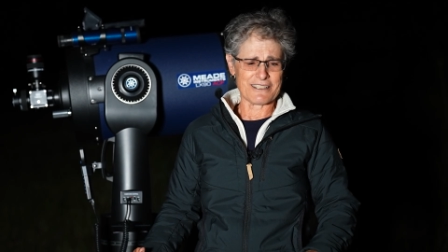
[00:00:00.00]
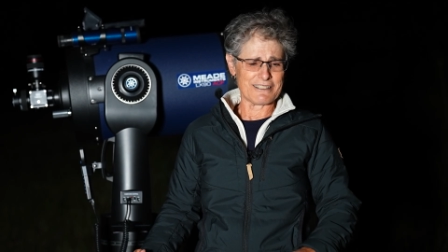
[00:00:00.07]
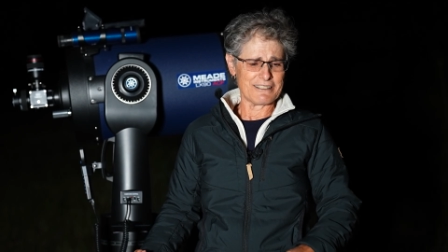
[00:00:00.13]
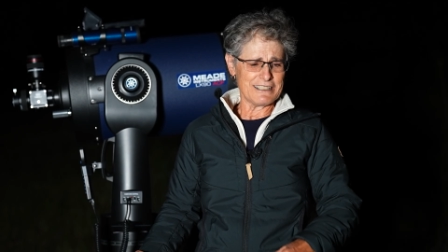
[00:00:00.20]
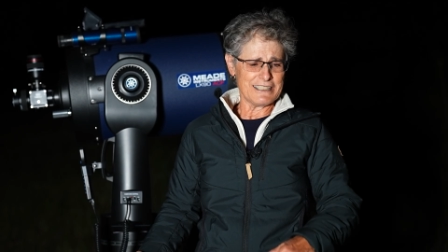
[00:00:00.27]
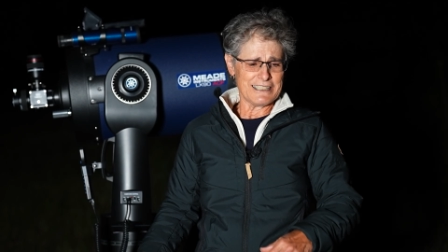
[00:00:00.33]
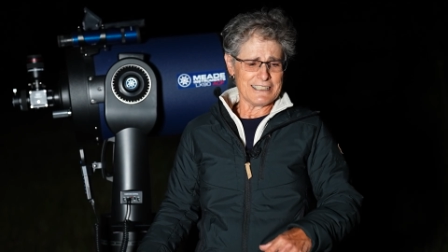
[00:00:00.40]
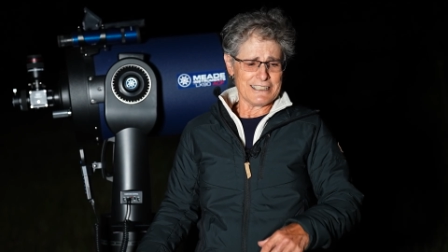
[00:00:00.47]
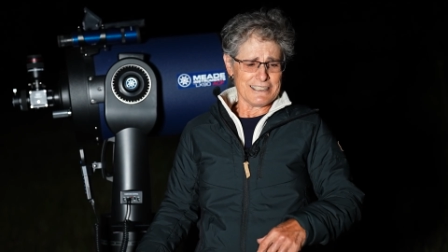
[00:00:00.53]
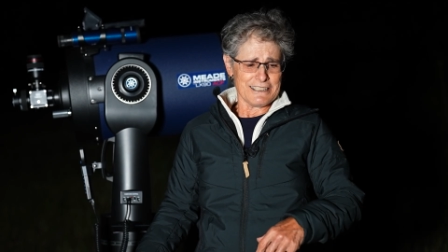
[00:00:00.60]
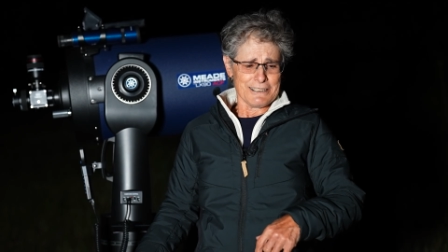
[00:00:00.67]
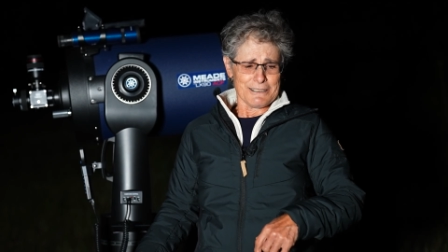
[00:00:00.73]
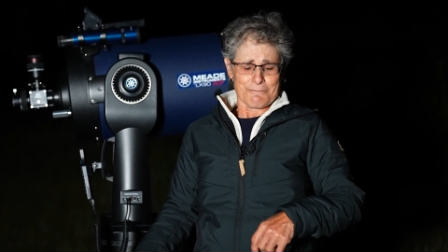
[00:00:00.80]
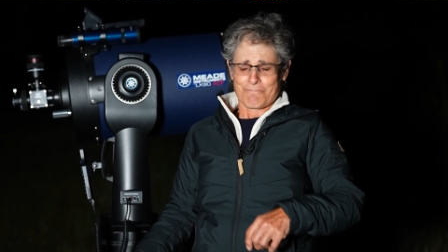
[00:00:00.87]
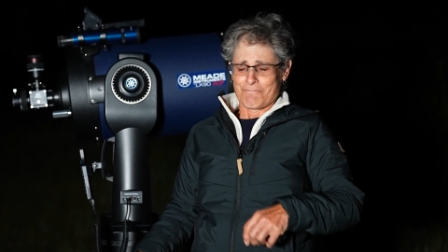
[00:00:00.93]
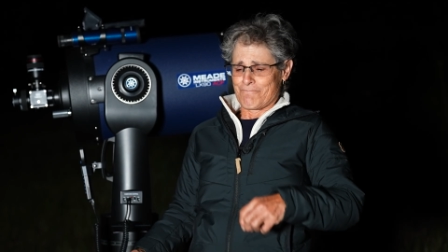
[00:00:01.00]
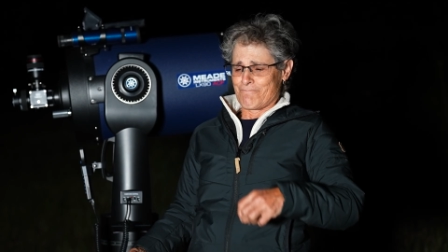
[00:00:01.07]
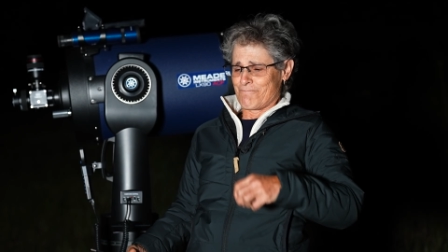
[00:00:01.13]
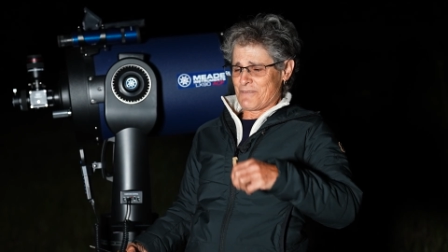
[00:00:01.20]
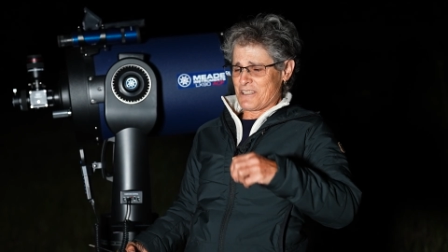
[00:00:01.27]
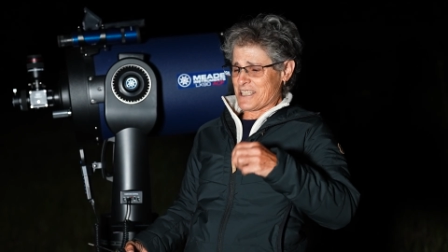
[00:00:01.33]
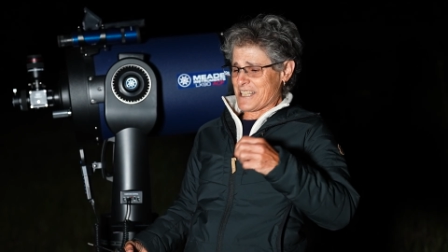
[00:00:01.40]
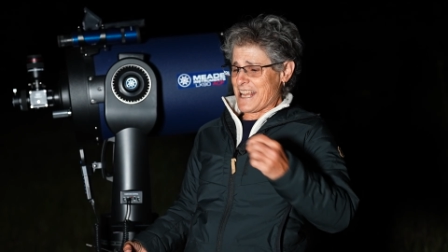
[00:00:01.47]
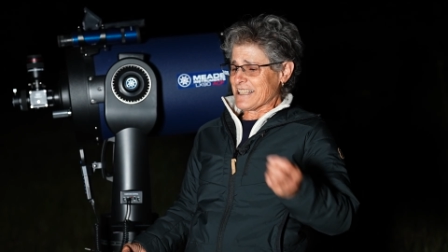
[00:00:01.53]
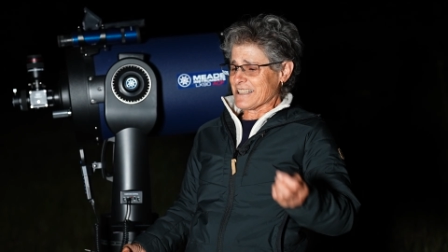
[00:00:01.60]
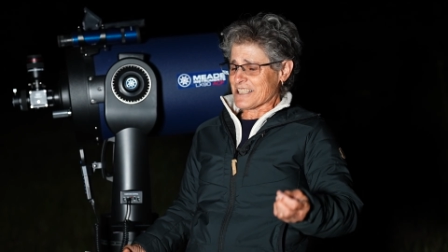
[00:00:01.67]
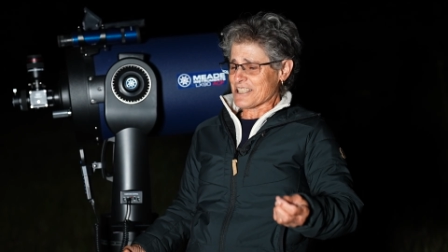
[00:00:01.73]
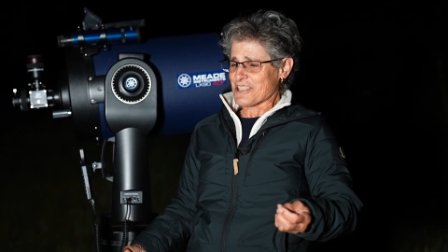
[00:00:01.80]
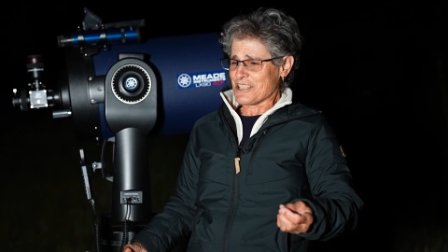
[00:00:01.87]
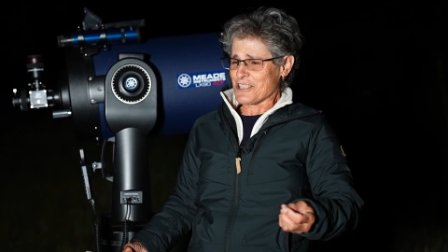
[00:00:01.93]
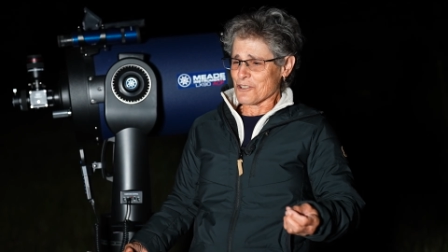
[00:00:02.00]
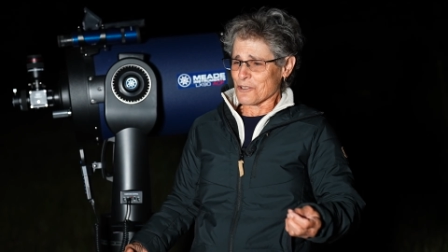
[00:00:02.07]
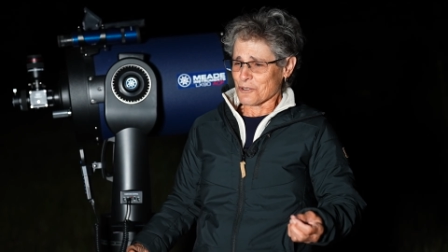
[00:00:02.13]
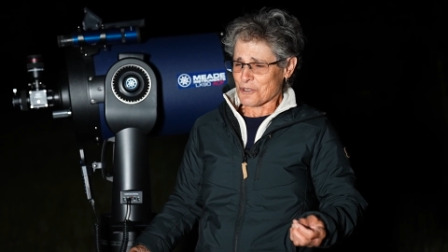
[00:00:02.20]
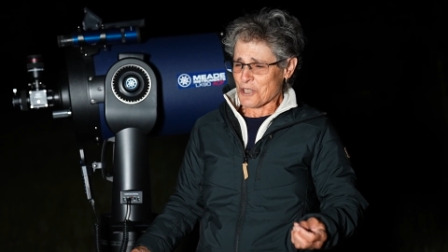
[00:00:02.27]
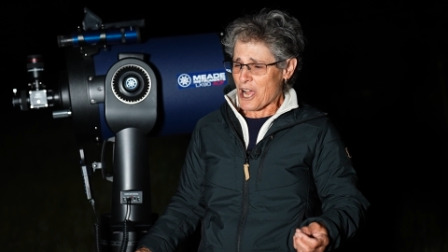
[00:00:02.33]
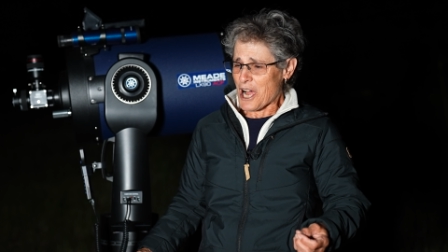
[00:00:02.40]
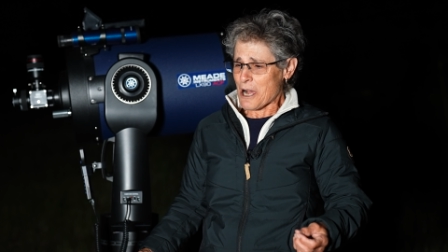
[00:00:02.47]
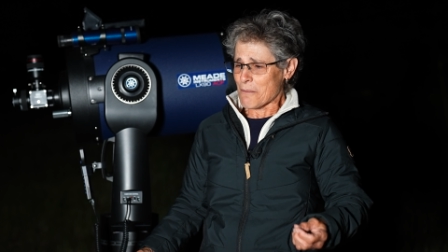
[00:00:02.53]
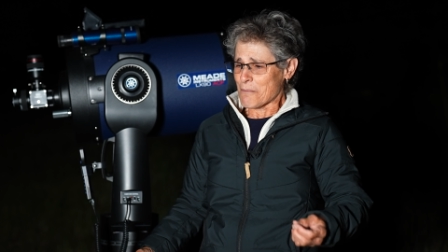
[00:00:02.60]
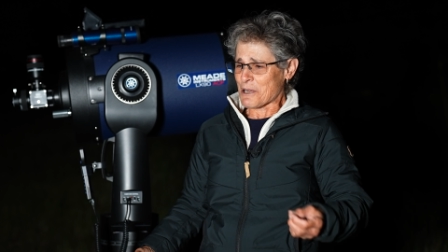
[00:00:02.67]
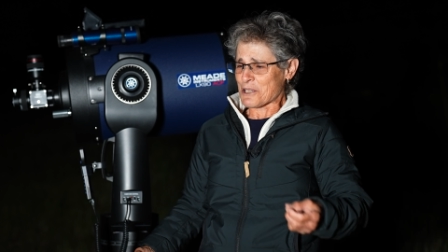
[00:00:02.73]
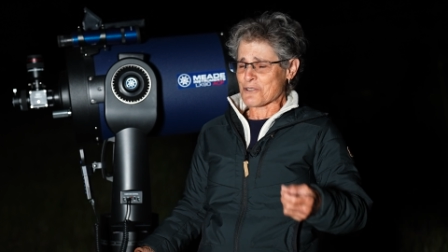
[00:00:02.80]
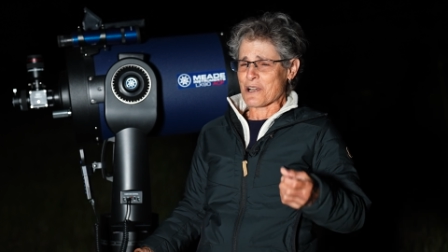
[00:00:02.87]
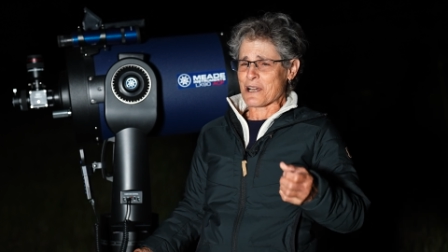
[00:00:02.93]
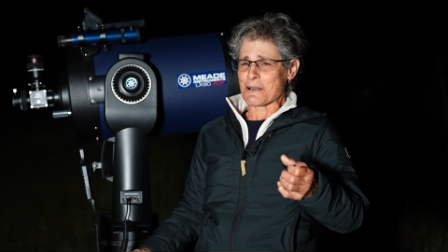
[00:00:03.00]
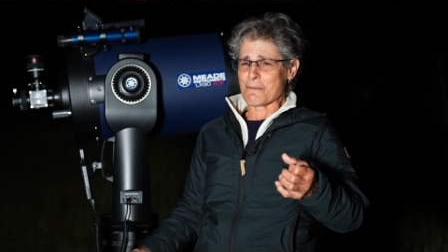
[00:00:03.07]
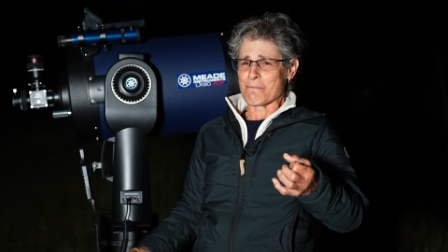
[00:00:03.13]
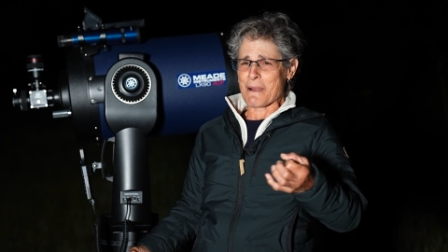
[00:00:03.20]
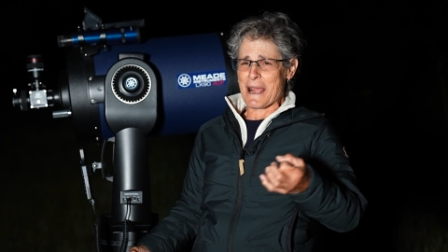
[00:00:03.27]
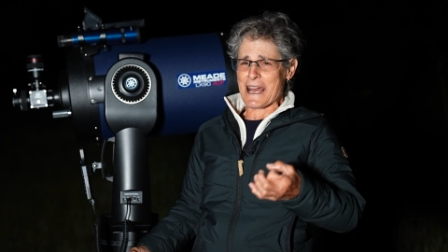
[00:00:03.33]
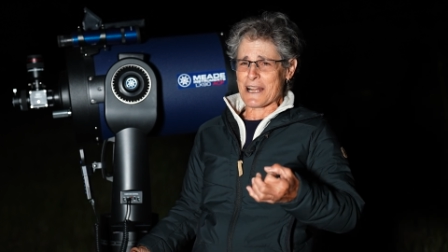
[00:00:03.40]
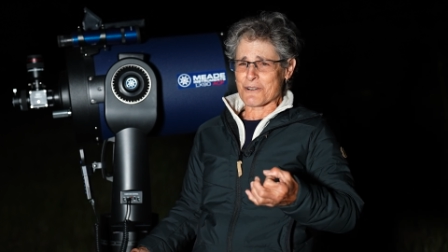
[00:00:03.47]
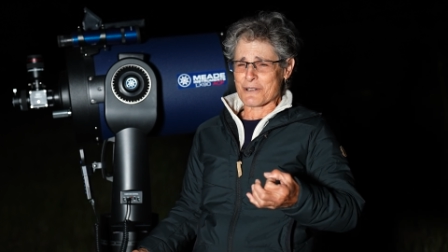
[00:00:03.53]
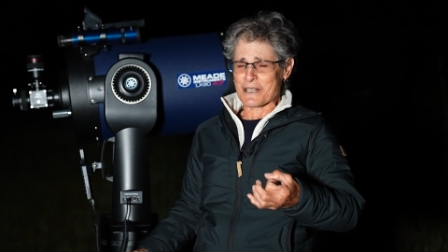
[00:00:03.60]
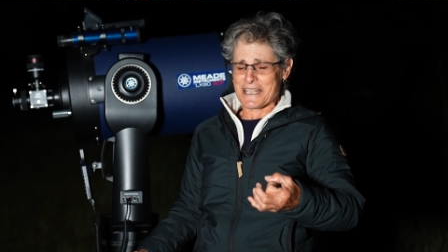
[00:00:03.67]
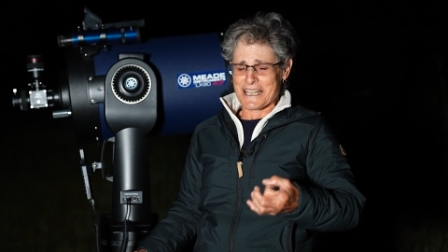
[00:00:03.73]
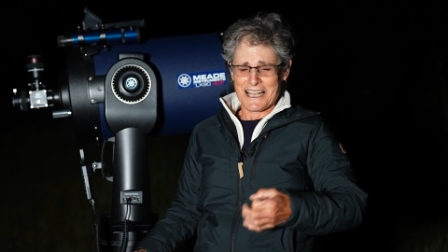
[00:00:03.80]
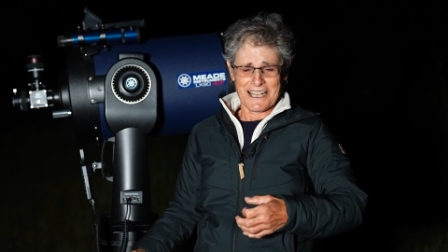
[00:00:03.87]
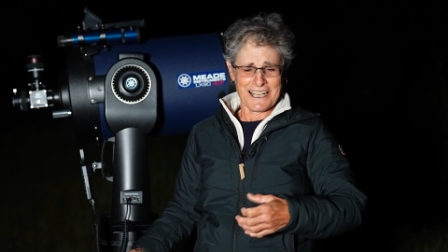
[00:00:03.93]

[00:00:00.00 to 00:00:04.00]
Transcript: a stainless steel top. I tried a battery.